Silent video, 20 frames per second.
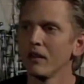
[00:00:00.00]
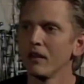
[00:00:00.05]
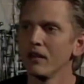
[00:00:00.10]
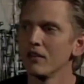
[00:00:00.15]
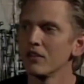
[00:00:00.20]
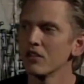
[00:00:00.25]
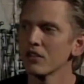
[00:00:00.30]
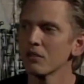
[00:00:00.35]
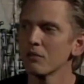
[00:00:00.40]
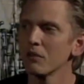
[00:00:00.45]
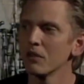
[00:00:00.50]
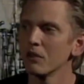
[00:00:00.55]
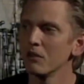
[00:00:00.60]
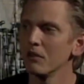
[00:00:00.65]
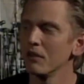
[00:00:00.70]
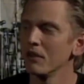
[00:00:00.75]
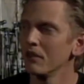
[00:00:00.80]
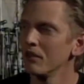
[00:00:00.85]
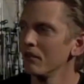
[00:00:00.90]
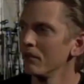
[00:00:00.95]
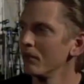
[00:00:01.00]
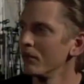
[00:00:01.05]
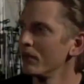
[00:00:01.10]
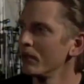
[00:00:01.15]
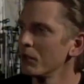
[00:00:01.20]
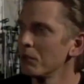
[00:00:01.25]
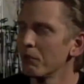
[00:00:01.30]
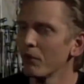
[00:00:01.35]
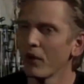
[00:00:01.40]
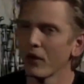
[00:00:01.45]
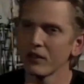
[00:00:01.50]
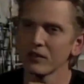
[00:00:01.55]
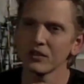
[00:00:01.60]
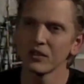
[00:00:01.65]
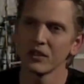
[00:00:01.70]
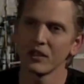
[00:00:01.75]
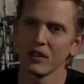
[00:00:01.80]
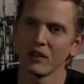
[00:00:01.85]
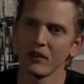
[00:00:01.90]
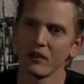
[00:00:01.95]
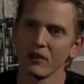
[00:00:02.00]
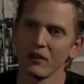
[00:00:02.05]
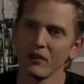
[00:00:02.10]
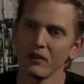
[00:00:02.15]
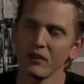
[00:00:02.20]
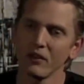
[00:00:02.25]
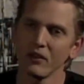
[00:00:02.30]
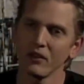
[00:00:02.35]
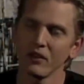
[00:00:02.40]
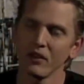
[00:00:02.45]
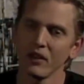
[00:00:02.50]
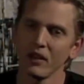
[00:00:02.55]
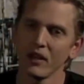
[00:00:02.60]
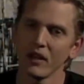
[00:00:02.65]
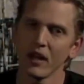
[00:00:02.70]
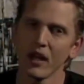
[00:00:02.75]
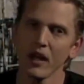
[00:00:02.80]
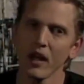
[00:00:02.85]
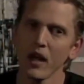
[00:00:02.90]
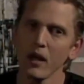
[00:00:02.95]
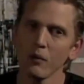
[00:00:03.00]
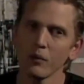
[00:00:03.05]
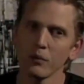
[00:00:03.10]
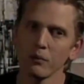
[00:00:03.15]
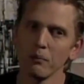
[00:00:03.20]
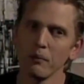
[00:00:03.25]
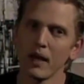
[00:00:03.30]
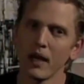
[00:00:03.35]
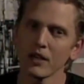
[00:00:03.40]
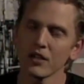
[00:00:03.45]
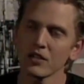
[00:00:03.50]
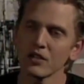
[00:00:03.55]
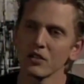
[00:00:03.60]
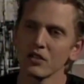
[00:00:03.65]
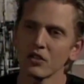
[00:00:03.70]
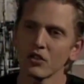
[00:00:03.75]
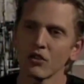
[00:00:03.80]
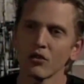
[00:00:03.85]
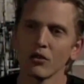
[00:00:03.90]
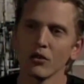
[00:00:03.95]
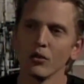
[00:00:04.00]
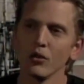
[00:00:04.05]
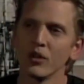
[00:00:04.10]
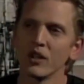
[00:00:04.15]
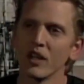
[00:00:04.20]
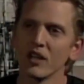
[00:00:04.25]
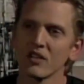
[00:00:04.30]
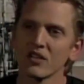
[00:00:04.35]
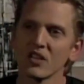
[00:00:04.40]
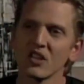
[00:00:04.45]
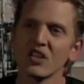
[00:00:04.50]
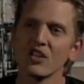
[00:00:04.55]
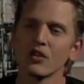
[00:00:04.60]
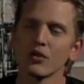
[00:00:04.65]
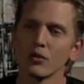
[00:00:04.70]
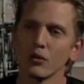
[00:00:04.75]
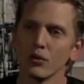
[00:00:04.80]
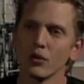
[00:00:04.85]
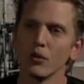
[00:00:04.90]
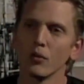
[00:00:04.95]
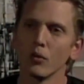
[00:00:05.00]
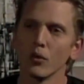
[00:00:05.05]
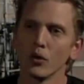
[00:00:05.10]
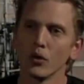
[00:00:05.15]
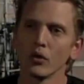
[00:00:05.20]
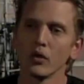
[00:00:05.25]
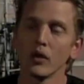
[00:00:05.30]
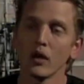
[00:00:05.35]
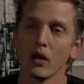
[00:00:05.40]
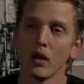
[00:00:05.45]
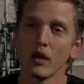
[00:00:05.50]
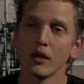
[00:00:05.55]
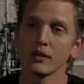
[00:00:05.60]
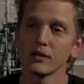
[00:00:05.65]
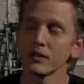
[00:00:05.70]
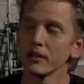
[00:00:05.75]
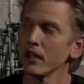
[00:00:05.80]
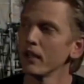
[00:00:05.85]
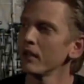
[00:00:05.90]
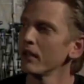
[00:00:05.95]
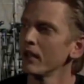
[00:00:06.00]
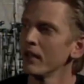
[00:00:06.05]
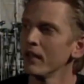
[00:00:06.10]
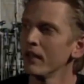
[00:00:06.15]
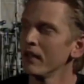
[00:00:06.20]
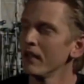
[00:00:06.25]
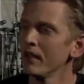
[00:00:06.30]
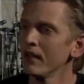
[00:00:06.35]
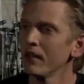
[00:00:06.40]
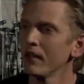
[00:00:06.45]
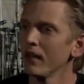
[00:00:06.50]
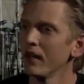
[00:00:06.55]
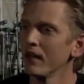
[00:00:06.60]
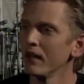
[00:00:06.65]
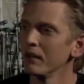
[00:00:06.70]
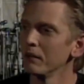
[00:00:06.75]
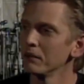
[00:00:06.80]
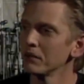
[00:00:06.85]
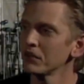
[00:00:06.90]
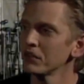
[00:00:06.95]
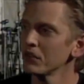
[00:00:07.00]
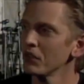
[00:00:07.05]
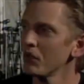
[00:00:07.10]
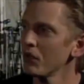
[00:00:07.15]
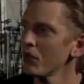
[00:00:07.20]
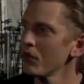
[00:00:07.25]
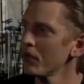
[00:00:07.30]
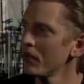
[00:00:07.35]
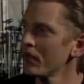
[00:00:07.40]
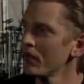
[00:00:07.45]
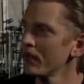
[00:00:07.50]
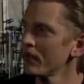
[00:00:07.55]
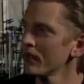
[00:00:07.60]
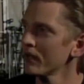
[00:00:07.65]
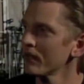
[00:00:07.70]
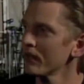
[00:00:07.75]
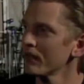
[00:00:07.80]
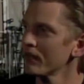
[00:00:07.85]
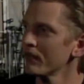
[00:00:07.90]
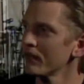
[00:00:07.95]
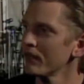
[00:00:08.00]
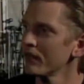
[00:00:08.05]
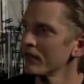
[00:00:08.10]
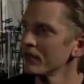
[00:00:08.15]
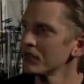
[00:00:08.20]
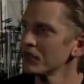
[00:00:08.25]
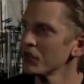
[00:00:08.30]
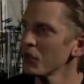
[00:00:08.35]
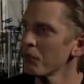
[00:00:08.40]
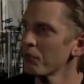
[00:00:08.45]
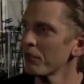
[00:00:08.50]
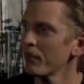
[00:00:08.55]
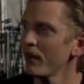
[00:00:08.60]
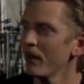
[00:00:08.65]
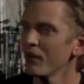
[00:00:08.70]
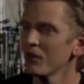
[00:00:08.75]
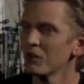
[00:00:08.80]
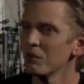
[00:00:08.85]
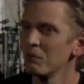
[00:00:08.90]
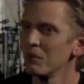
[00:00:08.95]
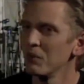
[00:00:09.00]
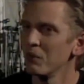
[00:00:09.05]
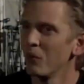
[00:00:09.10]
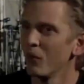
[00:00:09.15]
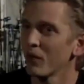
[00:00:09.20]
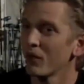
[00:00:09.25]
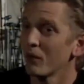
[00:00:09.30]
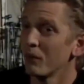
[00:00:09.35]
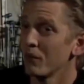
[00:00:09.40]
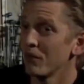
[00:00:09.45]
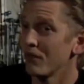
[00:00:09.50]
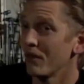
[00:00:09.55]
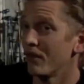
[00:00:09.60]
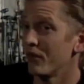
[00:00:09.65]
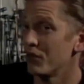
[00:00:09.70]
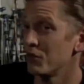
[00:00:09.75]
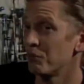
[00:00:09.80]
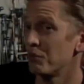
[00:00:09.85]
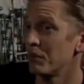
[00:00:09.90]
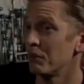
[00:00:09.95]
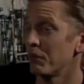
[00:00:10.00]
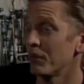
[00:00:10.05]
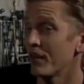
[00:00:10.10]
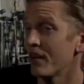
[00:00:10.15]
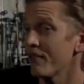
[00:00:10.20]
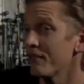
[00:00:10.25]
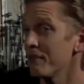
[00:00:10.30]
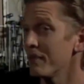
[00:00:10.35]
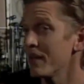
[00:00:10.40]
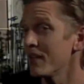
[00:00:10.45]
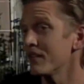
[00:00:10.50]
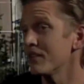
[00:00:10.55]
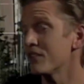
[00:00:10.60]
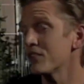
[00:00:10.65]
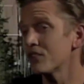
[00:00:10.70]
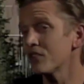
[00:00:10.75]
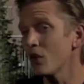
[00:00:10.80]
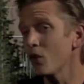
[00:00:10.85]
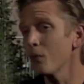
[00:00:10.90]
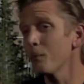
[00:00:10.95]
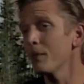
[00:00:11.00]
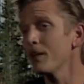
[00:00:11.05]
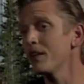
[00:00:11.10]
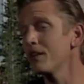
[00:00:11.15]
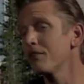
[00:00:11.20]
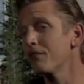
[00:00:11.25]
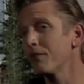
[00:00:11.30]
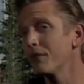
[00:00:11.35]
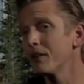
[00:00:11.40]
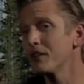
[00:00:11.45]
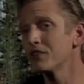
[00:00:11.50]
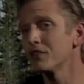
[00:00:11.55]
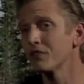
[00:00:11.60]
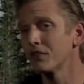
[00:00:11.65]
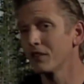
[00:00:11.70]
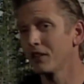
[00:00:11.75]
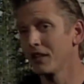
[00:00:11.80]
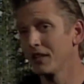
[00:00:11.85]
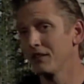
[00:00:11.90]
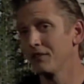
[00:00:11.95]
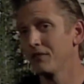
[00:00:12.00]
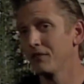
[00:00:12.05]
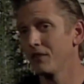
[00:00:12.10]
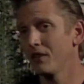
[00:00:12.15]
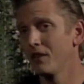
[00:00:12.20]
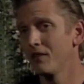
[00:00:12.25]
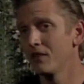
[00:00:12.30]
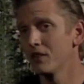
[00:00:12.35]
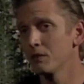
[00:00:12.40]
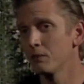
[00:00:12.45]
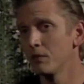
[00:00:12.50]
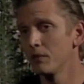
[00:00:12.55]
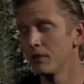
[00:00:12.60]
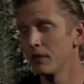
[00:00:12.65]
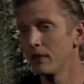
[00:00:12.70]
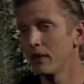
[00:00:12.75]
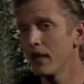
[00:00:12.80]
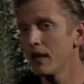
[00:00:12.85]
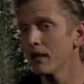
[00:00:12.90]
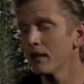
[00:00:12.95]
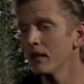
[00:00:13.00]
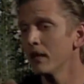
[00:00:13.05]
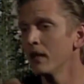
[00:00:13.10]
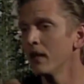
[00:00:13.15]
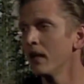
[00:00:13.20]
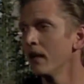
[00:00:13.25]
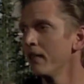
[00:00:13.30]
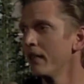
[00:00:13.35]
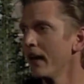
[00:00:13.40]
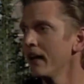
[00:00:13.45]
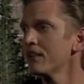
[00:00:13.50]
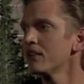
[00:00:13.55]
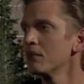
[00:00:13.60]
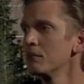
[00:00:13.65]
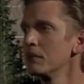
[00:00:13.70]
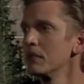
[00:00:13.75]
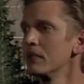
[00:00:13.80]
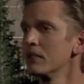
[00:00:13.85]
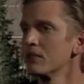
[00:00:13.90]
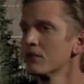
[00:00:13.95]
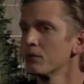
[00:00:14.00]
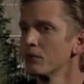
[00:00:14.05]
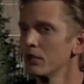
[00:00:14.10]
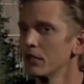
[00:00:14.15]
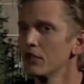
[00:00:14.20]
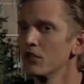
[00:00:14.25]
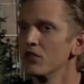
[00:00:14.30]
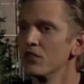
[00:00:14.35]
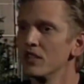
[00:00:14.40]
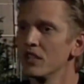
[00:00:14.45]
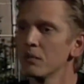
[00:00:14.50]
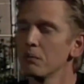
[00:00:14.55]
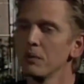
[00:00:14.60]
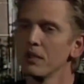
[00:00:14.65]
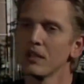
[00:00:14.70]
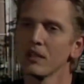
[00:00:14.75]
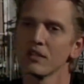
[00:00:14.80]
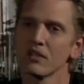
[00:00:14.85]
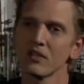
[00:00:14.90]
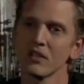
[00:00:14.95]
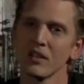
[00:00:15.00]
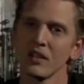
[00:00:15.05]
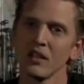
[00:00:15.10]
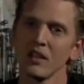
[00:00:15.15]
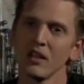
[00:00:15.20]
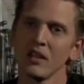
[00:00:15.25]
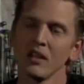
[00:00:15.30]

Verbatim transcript: and it just, it, it really brought us together and I, I would match this crew against any crew in the world. Honestly, I, I am so, uh, so proud to be working with all these people. And I've made so many friends for life on this movie. And that, that to me is really unique because